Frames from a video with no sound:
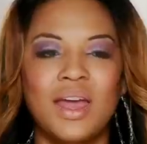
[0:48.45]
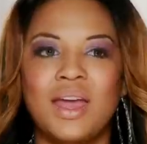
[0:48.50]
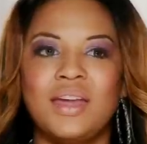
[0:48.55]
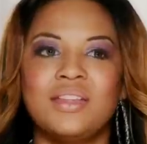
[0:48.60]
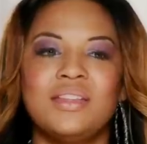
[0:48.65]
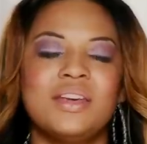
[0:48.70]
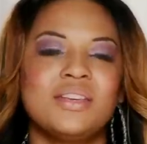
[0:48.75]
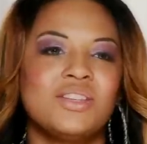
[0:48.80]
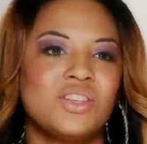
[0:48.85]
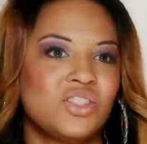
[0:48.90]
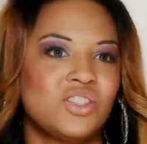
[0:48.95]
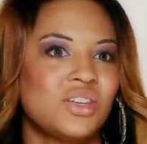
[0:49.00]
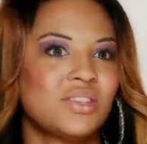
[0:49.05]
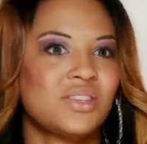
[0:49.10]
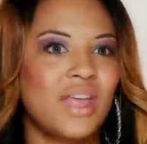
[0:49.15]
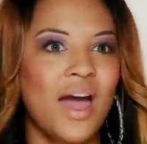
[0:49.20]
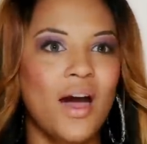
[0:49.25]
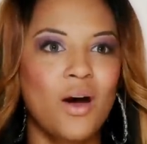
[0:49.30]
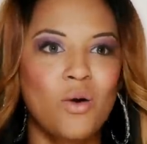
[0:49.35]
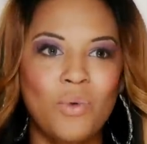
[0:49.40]
and this is
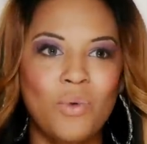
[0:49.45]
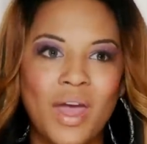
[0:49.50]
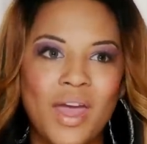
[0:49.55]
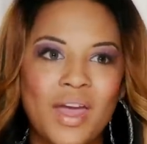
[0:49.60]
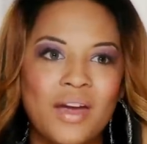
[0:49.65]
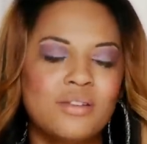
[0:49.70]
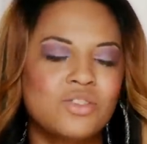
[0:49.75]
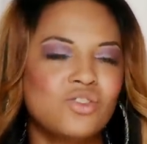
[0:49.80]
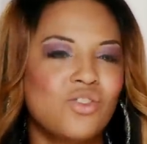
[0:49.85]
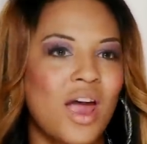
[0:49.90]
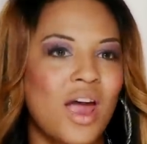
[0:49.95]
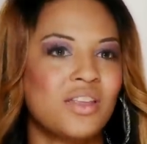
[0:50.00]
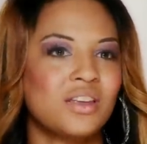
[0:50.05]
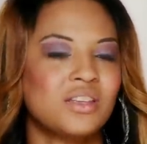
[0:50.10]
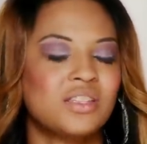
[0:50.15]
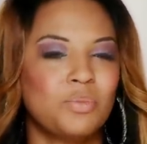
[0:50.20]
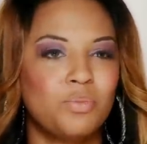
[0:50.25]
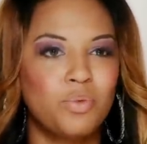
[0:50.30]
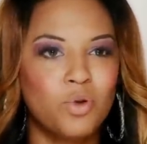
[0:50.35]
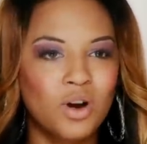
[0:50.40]
just our way of trying to
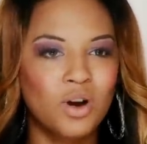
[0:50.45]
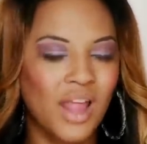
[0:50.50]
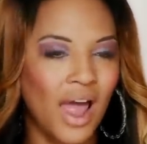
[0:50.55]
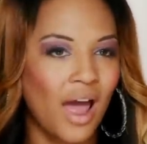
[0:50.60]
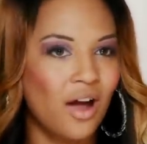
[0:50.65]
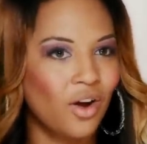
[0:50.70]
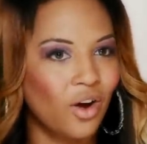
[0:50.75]
support our